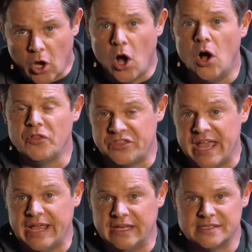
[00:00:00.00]
all
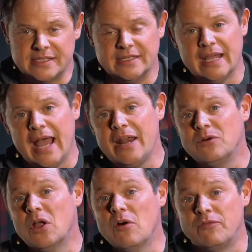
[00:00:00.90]
things. And I
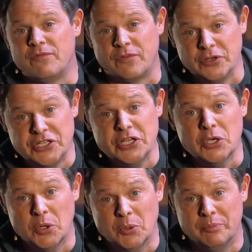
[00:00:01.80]
don't know for
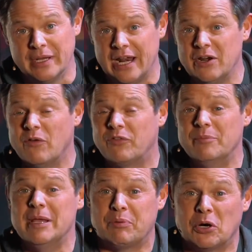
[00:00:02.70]
you, but I know
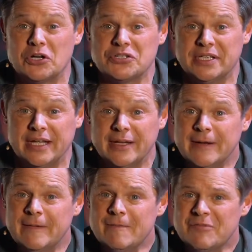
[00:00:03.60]
for personally,
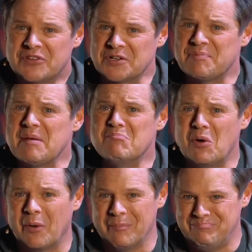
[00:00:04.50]
there's been
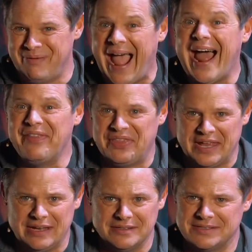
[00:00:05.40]
more bad
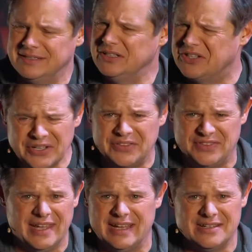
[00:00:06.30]
things than good
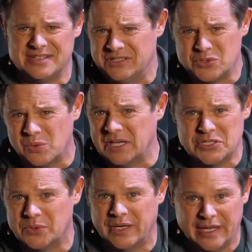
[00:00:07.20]
things in
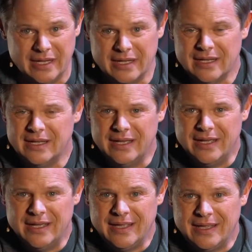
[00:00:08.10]
2020.
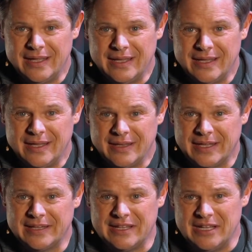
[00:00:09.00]

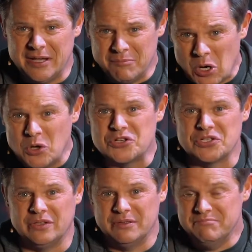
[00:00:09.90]
Like the
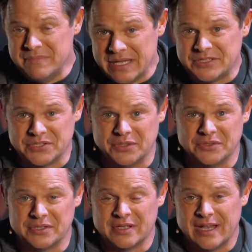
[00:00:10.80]
emotional and
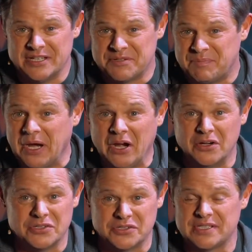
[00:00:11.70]
mental and
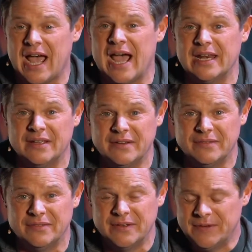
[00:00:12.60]
spiritual side
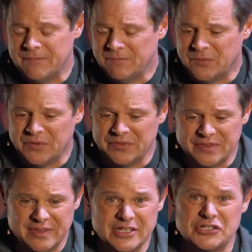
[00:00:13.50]
of, well,
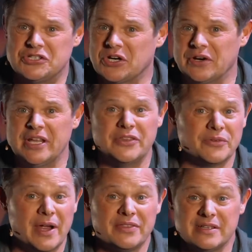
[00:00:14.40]
this journey
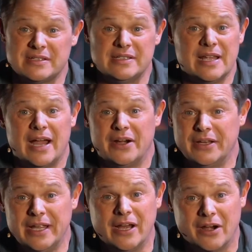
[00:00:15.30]
throughout this entire
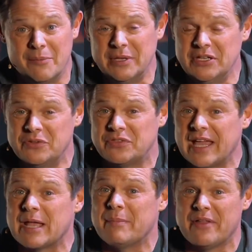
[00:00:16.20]
year. I mean, you
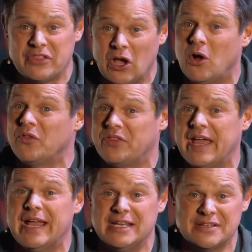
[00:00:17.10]
think about the all
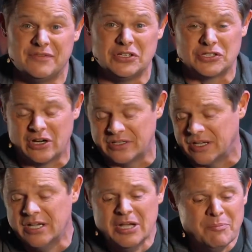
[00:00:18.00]
things, if you start
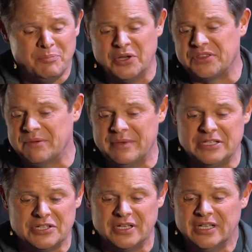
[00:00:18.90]
to put them
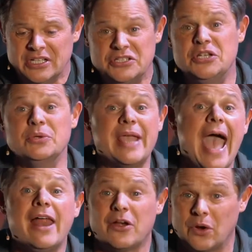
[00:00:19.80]
into two
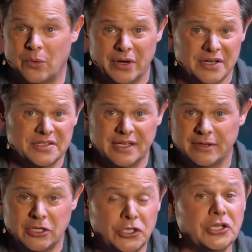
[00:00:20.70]
categories,
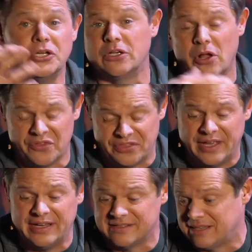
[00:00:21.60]
the good all
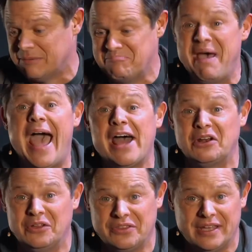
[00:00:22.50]
things and the bad
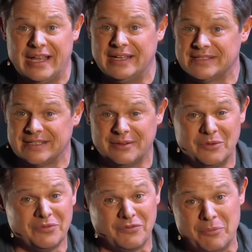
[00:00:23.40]
all things,
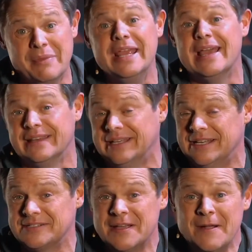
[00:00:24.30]
well, for me at
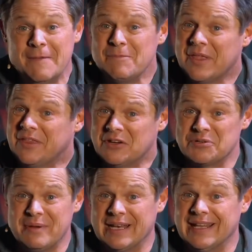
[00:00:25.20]
least,
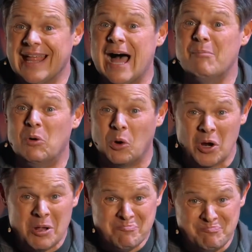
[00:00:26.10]
there's been a lot
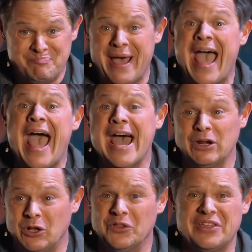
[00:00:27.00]
more
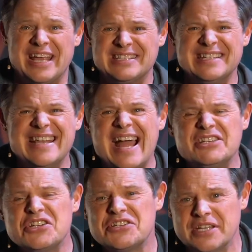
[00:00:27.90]
bad all things, and
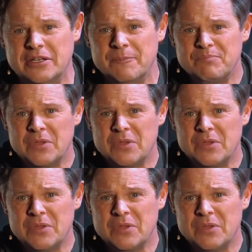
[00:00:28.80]
not just in